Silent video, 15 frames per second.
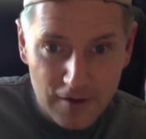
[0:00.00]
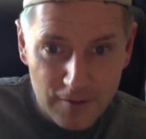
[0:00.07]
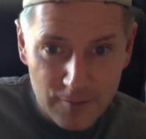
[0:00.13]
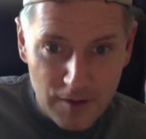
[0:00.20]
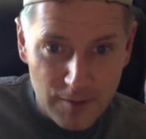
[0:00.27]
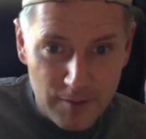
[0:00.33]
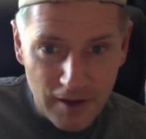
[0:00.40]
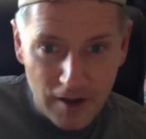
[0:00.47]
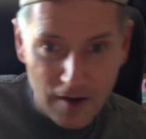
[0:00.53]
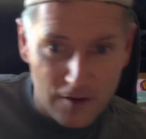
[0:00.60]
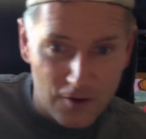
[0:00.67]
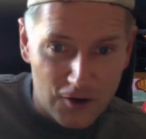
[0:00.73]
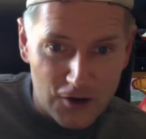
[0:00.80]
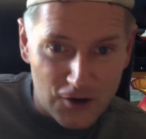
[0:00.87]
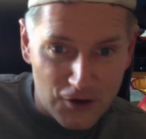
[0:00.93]
maybe I'll
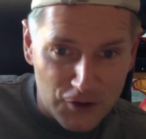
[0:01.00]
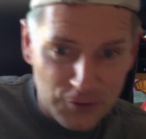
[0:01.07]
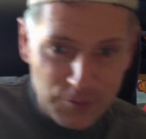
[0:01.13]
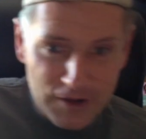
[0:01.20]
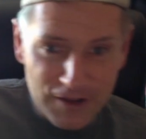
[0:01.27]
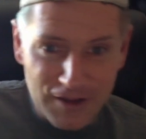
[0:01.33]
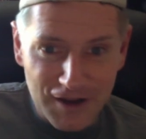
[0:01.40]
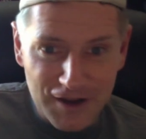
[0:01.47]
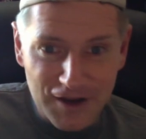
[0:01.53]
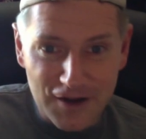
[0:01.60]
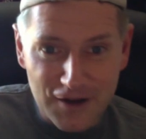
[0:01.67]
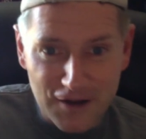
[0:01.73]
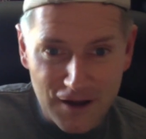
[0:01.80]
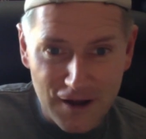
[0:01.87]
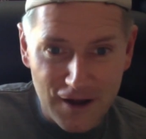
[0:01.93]
look a little bit like
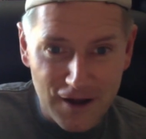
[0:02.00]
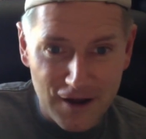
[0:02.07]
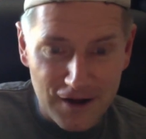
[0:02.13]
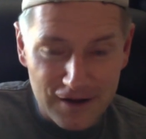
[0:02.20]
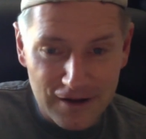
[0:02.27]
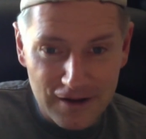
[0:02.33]
a